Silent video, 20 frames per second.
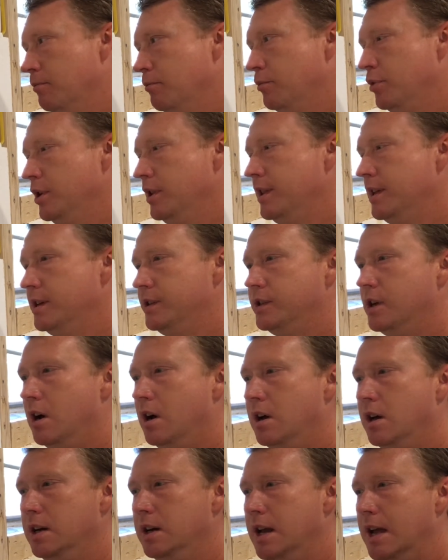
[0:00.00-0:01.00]
put this
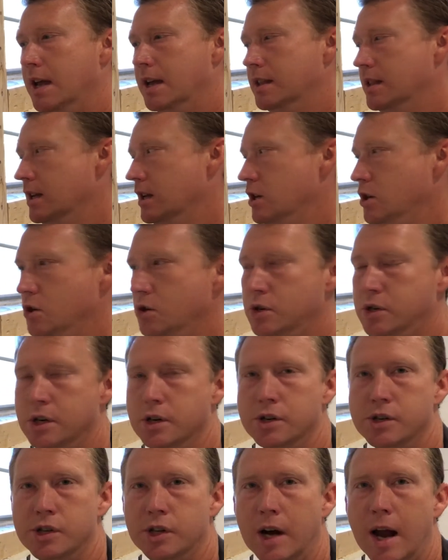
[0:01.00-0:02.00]
on, and then use
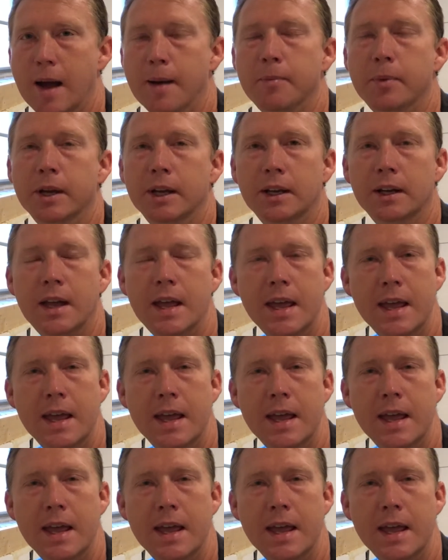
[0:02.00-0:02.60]
your strapping